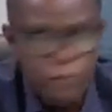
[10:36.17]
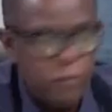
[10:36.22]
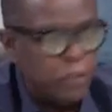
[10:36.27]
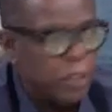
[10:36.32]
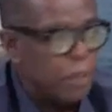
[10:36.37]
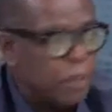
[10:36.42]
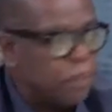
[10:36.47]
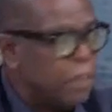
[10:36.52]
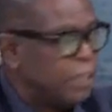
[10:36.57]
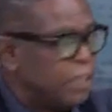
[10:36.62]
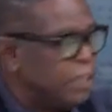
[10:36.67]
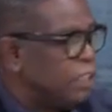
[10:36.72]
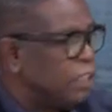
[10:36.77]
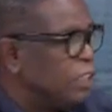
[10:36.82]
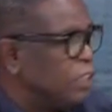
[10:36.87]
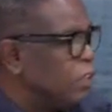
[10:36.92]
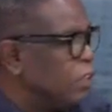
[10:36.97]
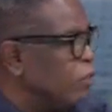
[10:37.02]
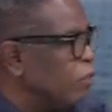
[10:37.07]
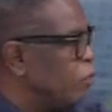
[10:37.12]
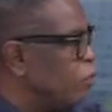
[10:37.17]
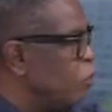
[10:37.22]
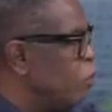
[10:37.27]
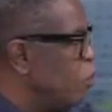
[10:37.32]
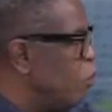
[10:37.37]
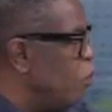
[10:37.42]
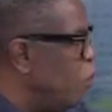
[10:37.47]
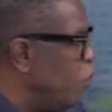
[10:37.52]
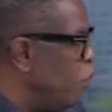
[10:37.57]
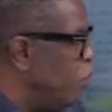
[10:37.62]
for the purchases of
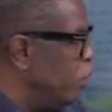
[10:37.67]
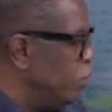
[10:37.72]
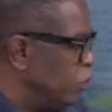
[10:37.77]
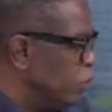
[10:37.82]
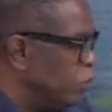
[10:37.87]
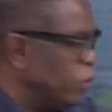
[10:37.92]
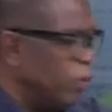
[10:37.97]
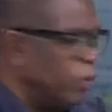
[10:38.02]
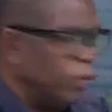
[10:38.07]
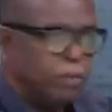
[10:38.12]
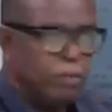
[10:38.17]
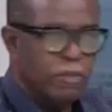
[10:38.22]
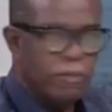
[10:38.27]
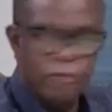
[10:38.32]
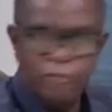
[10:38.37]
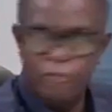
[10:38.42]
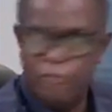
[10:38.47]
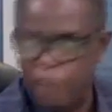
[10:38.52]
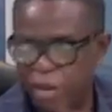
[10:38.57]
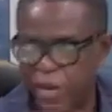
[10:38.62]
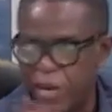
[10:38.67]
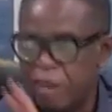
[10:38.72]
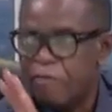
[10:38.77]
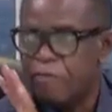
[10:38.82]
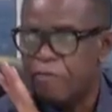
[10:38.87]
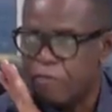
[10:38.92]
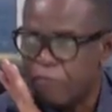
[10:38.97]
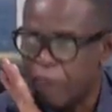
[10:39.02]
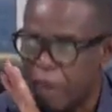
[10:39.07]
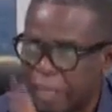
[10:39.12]
cocoa and so on.
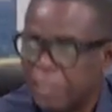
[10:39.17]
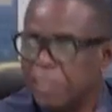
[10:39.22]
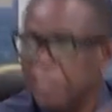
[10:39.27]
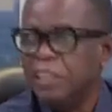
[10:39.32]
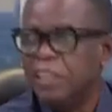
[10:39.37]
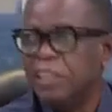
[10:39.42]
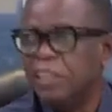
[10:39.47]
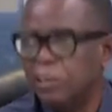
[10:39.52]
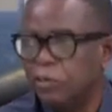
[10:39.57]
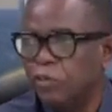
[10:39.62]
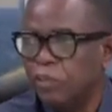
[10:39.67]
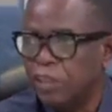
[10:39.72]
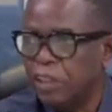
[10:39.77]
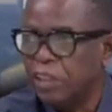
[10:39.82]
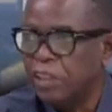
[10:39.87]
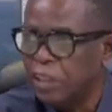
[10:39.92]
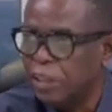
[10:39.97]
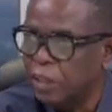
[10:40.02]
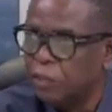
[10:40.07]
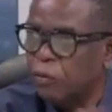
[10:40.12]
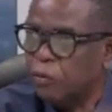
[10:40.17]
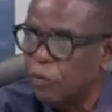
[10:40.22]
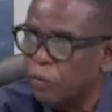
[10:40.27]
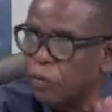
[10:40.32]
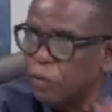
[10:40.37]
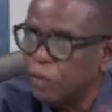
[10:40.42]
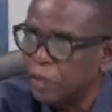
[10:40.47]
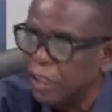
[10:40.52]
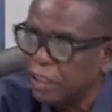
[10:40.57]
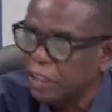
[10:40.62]
Very frightening situation in the
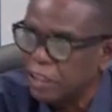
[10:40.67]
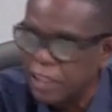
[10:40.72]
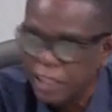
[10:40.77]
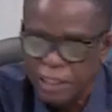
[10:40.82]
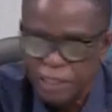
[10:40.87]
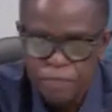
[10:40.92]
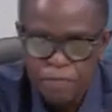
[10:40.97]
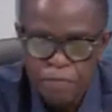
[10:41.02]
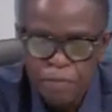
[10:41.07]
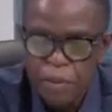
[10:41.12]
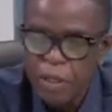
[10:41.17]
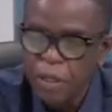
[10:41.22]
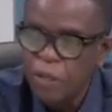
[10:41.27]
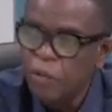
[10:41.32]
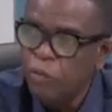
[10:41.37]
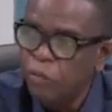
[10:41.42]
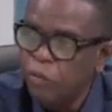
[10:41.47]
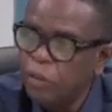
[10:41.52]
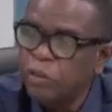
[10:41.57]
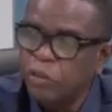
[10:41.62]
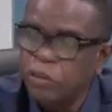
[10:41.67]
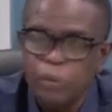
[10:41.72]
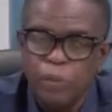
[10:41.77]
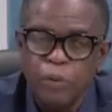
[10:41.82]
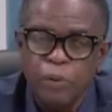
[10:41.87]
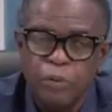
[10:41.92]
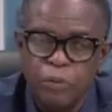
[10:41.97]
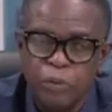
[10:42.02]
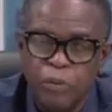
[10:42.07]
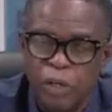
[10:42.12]
cocoa sector, which is
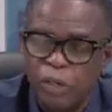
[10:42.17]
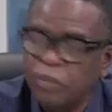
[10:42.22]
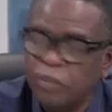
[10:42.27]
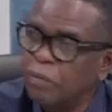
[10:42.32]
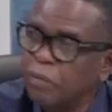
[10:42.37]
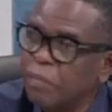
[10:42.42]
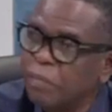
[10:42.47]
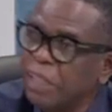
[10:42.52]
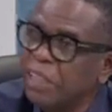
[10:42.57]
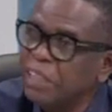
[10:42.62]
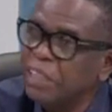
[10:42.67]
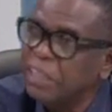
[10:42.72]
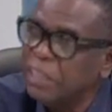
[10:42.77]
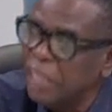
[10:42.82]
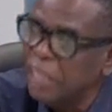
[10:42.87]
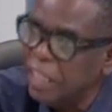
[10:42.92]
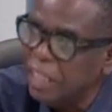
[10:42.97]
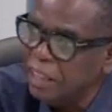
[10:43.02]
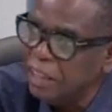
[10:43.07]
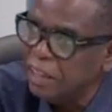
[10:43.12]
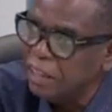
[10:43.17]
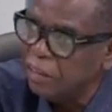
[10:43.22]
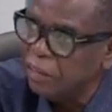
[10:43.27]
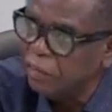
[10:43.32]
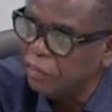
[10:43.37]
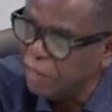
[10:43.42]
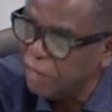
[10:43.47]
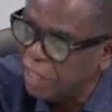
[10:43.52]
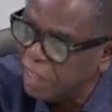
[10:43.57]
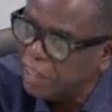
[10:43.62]
supposed to be one of the mainstays
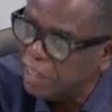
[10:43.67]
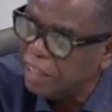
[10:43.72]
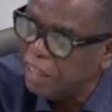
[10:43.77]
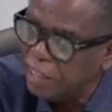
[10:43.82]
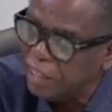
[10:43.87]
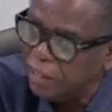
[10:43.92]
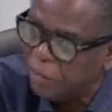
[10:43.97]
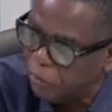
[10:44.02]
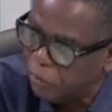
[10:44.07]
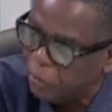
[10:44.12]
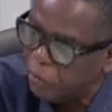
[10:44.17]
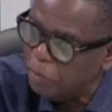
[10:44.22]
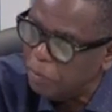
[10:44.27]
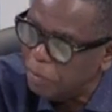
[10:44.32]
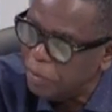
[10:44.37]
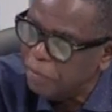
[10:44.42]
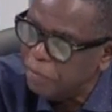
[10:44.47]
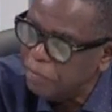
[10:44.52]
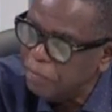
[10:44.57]
of the national economy.